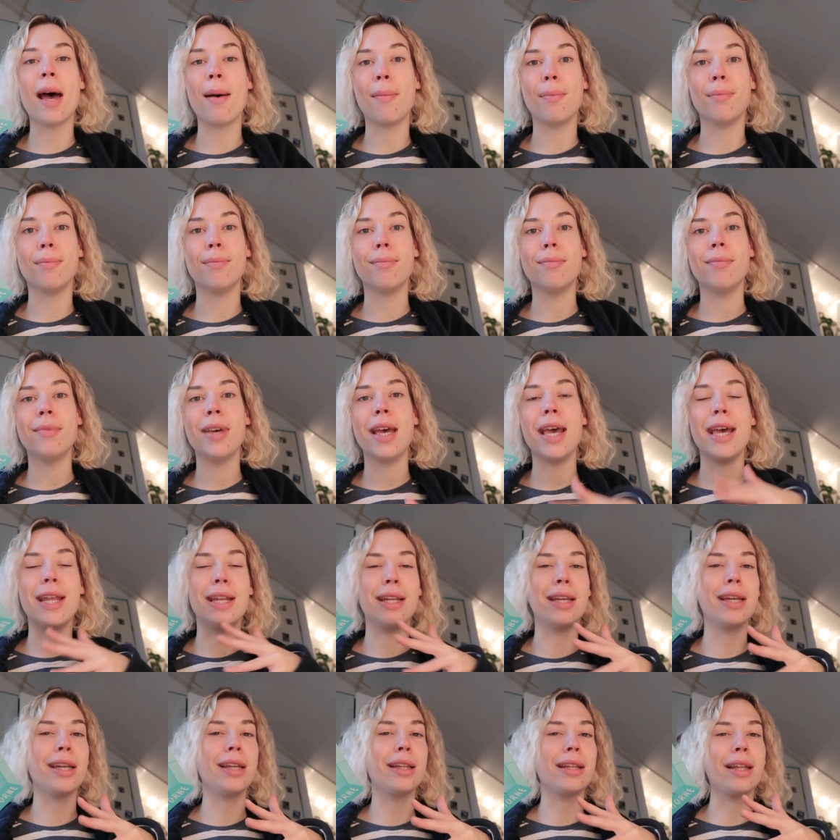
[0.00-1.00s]
them
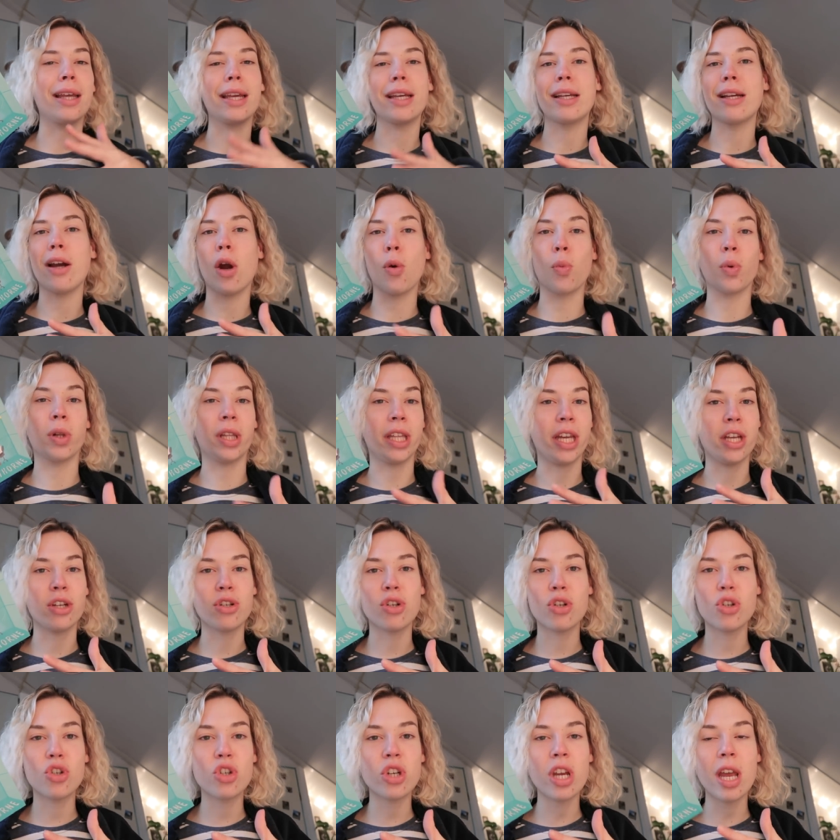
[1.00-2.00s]
in like a
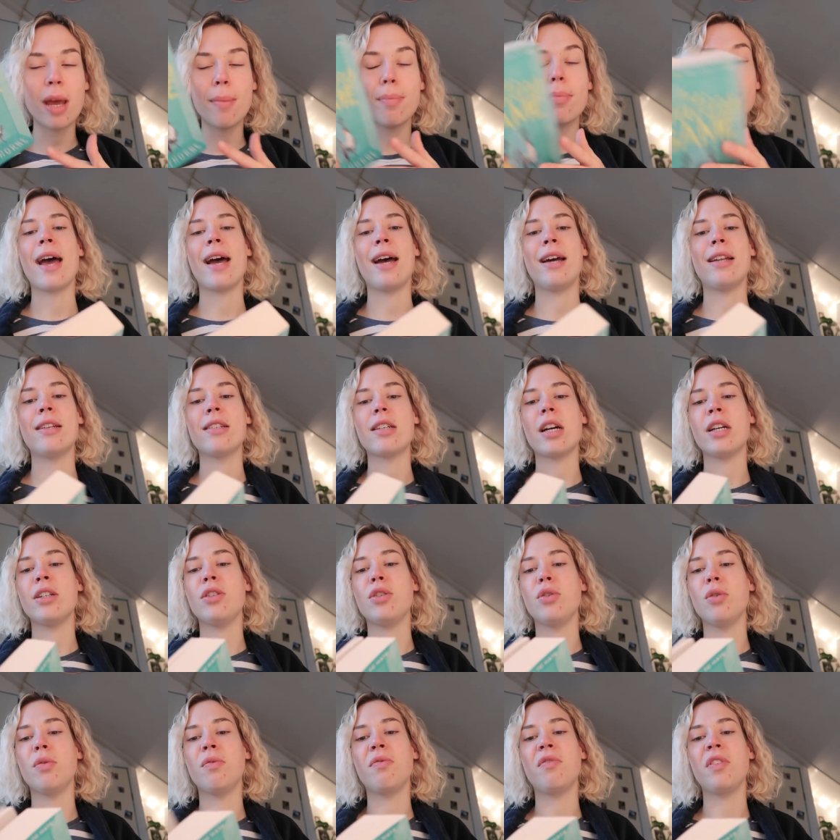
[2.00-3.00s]
relationship and I
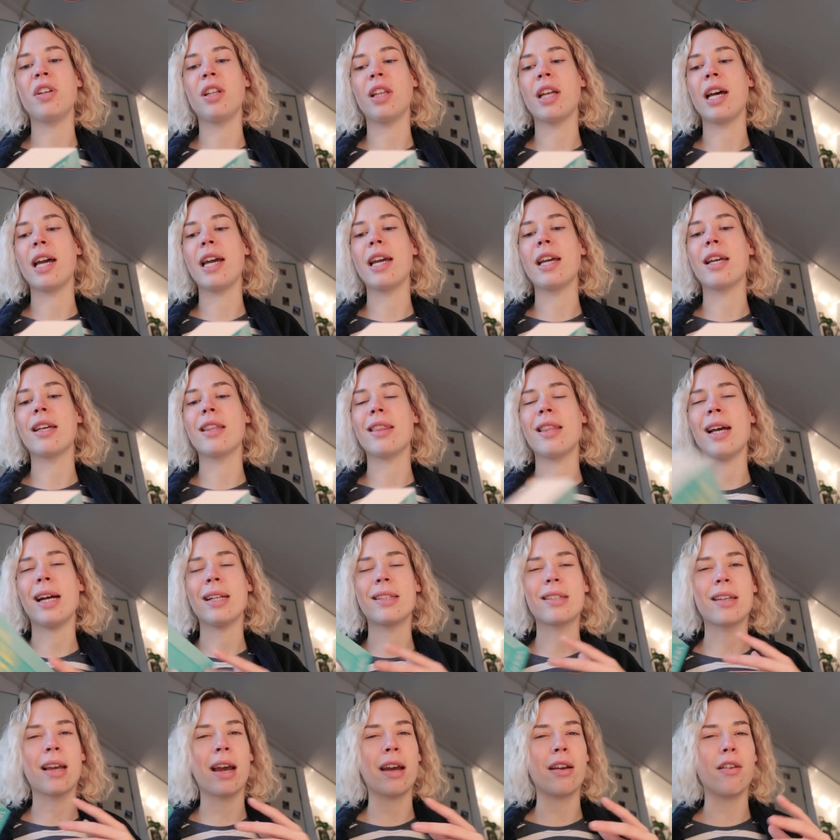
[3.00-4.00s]
do feel like
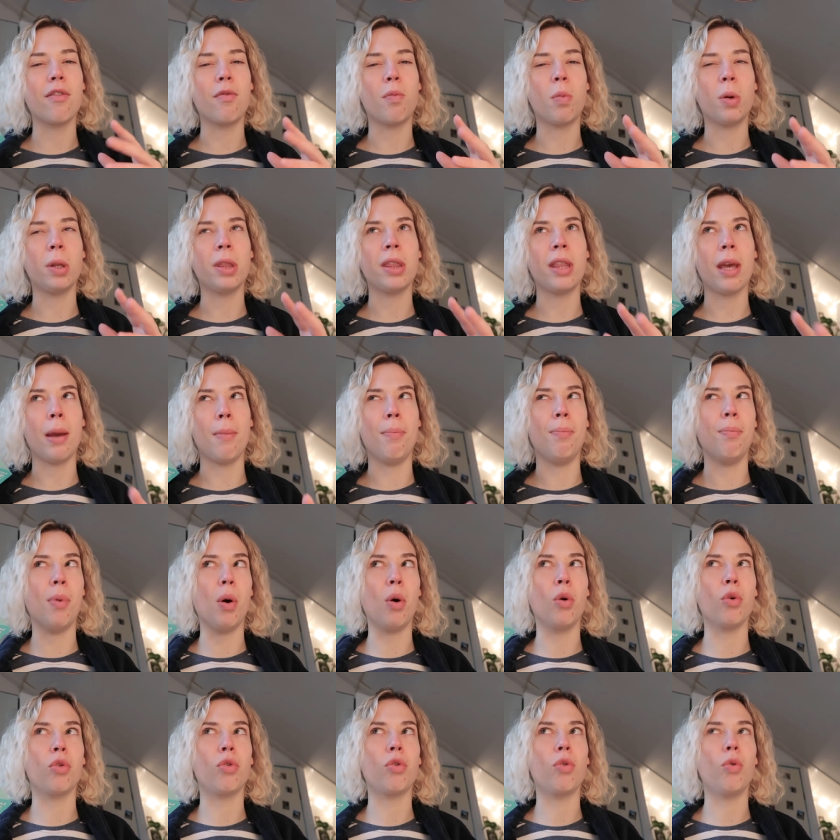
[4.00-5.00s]
that's kind of what they
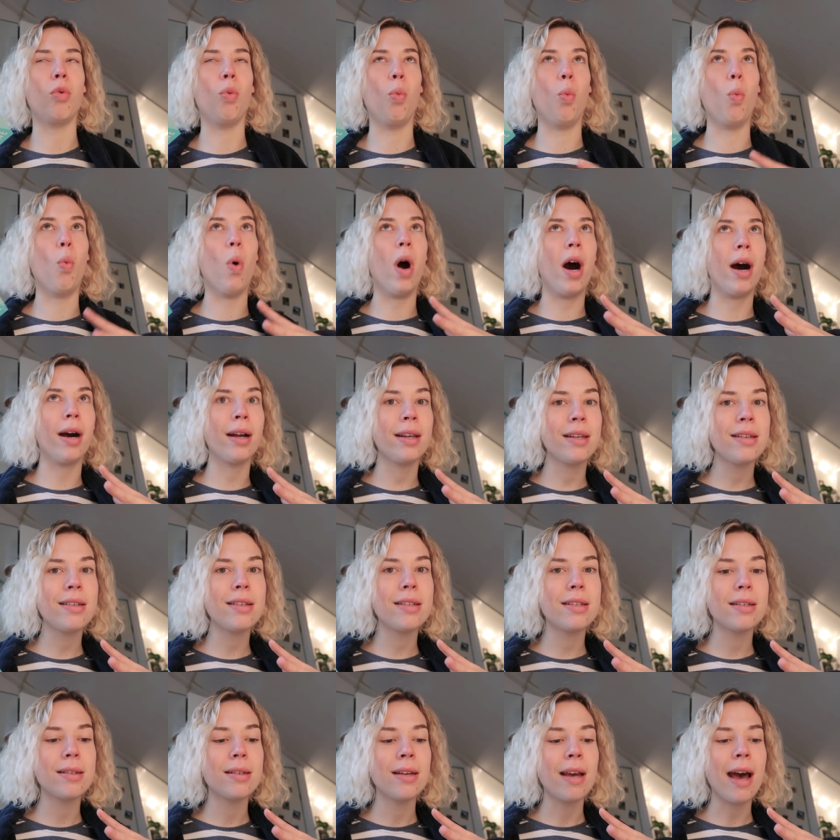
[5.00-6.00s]
both
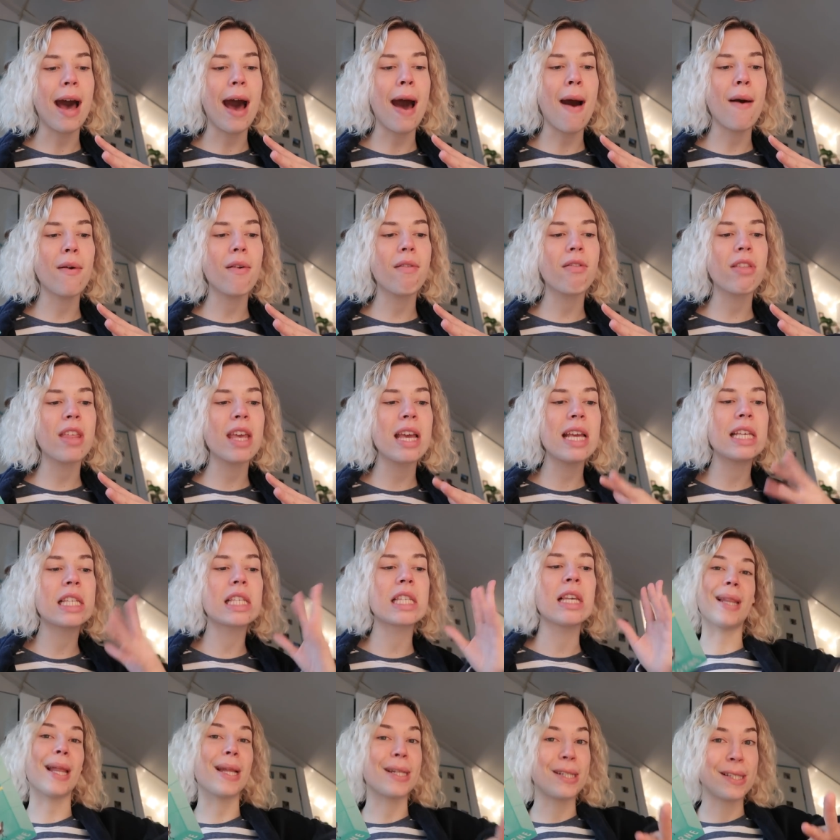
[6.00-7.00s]
want out of
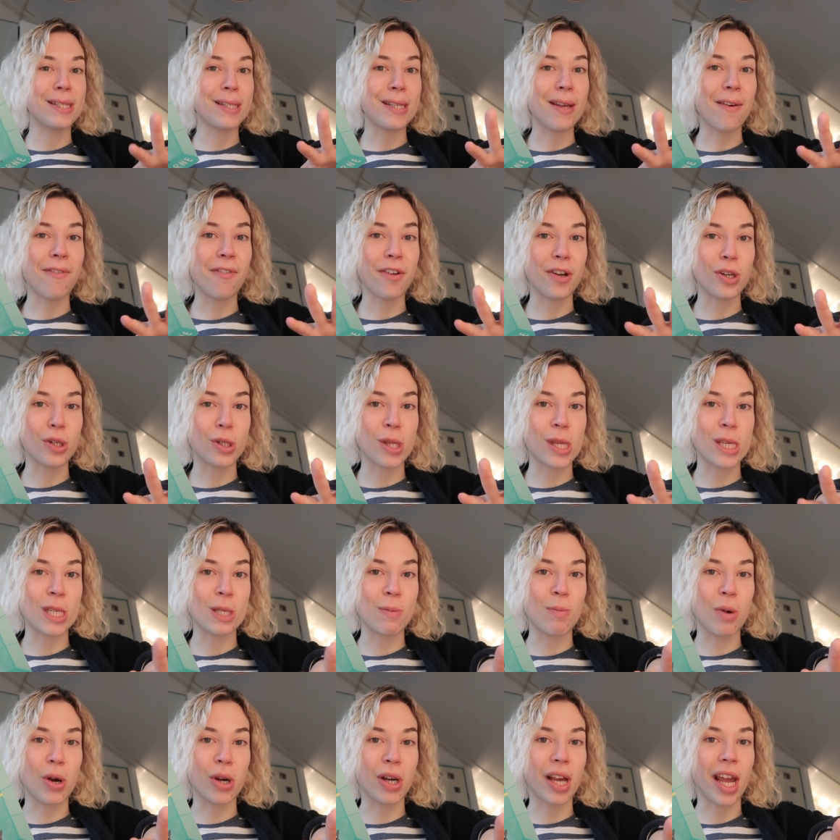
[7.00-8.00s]
this. Let's finish
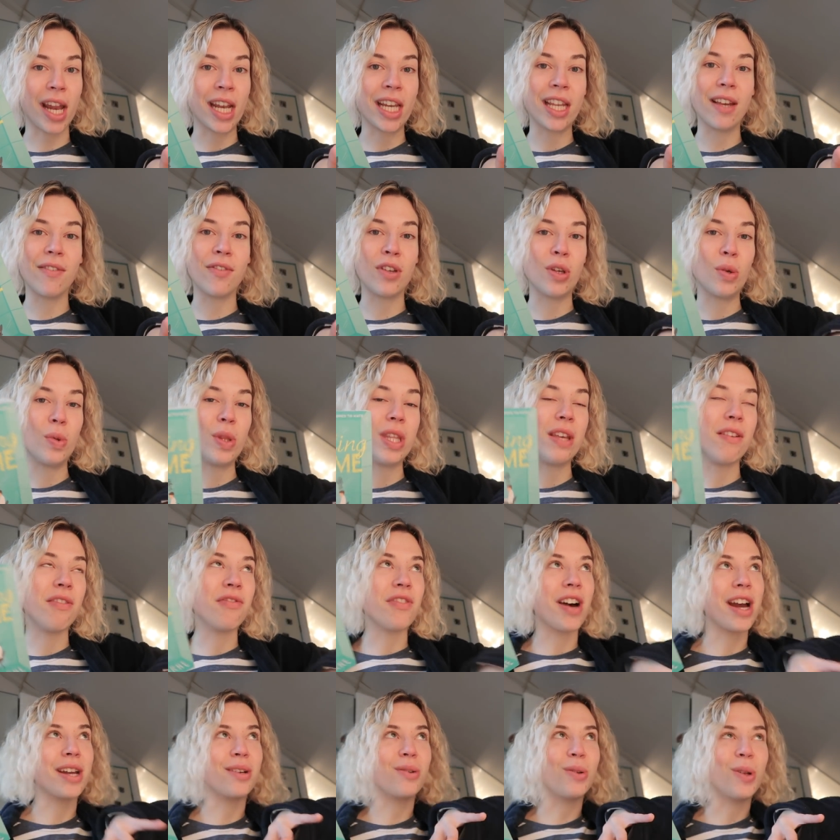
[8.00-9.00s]
this book and give you the
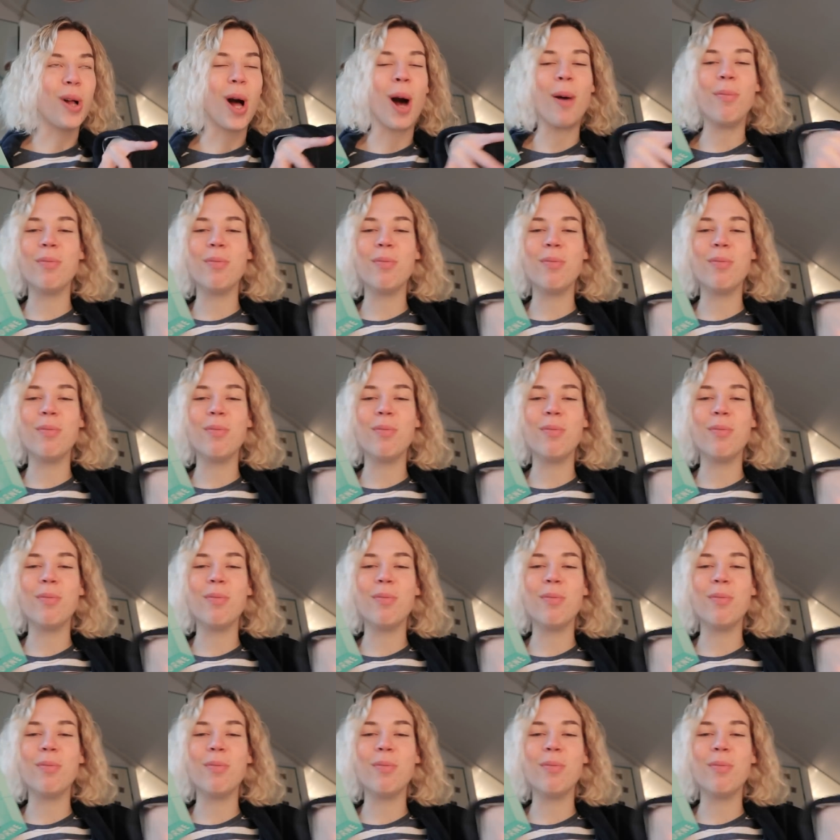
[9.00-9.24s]
final